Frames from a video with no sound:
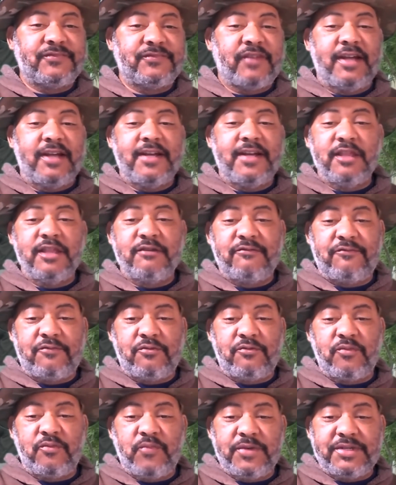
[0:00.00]
another
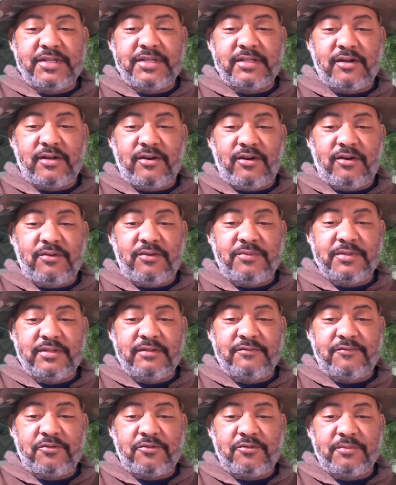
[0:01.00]
form, which is called, what's
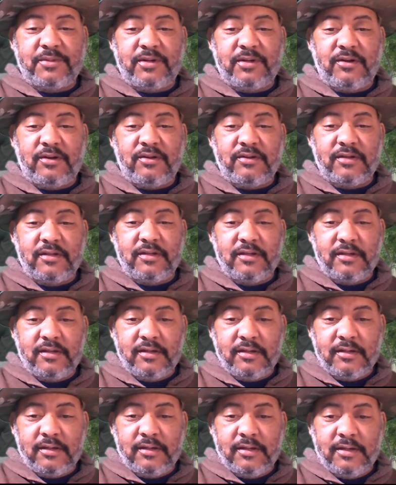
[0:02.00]
the form called?
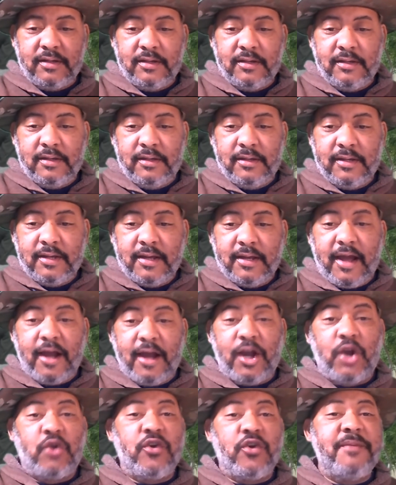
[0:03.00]

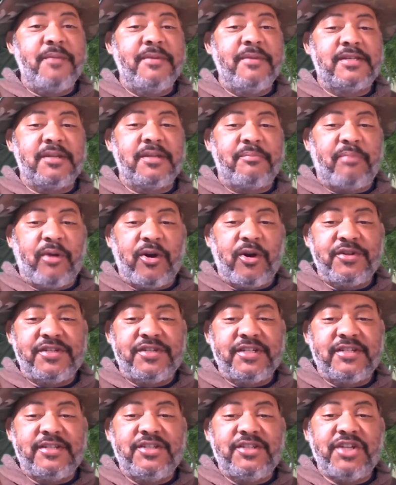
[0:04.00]
Agreement to
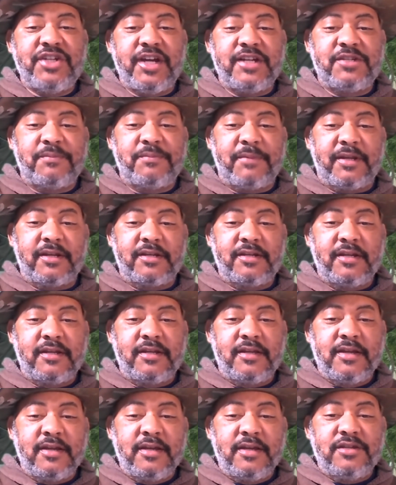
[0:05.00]
purchase judgment.
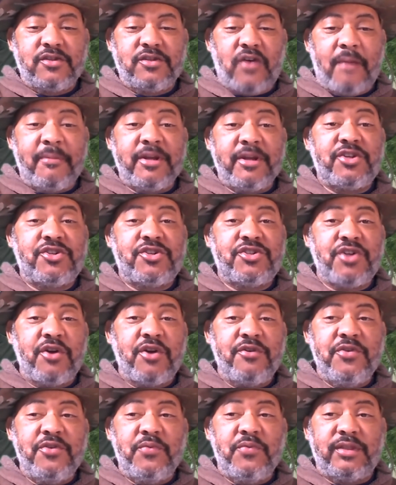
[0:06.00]
So I'm going to show
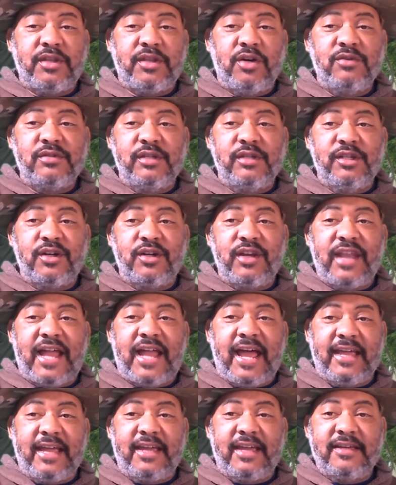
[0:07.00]
you what those look
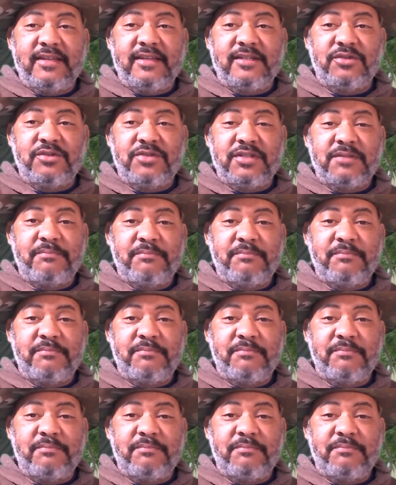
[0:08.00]
like. So just